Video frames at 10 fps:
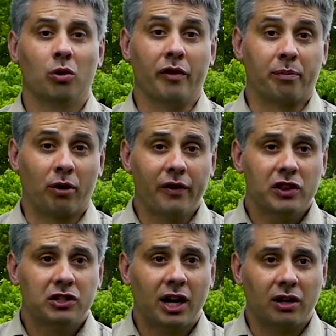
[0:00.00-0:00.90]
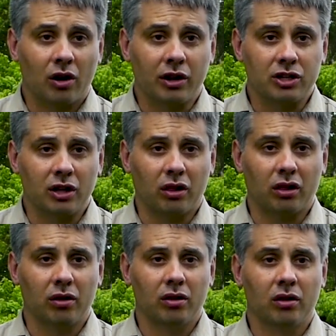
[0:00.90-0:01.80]
We've proven the technologies.
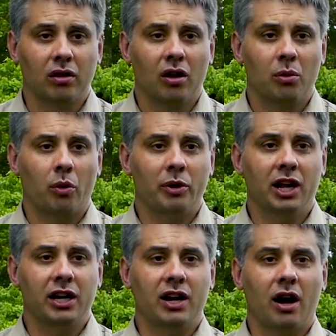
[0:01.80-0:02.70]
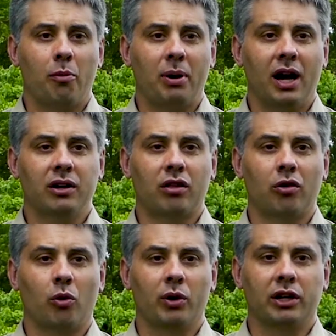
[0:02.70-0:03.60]
What we need now are partners
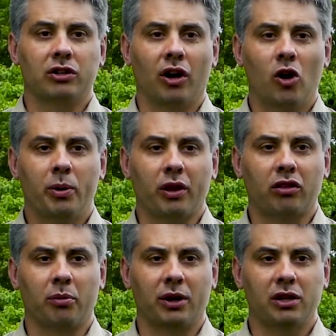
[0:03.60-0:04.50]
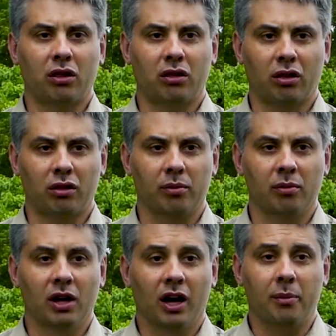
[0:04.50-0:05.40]
who are willing to help us to bring this system
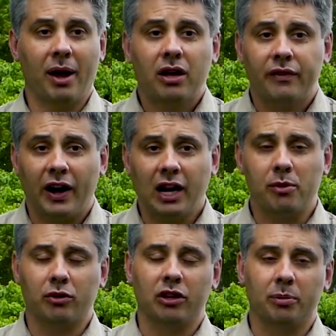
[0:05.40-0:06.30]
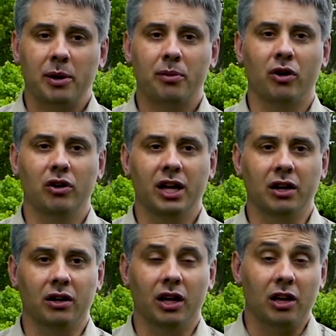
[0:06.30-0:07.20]
and make it available to the people who need
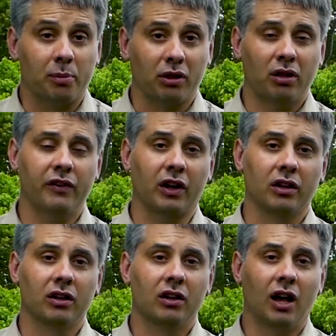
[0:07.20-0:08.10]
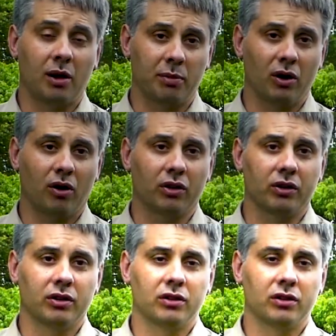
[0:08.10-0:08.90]
it in the Pacific and beyond.